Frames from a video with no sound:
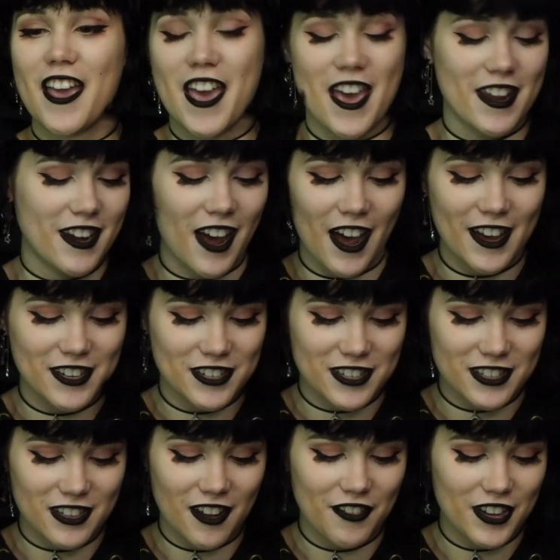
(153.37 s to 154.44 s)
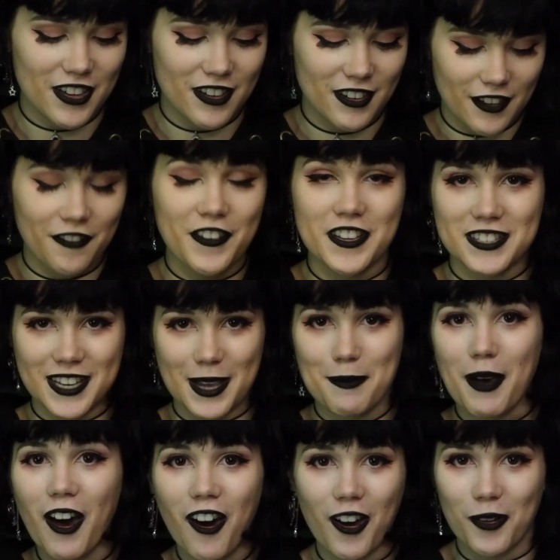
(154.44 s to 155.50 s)
and I just love it. Feels like I'm
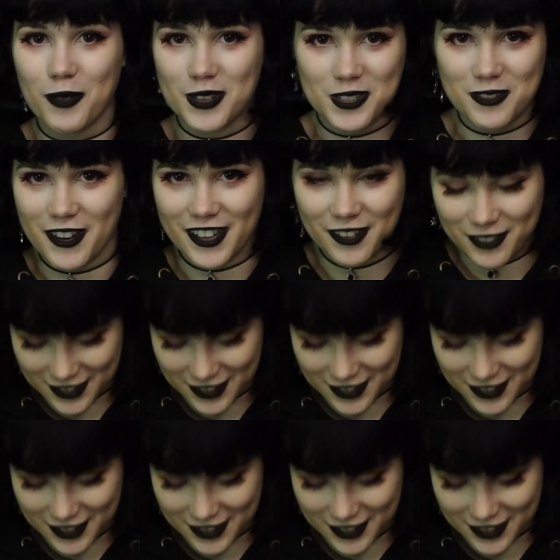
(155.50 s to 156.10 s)
at Hogwarts writing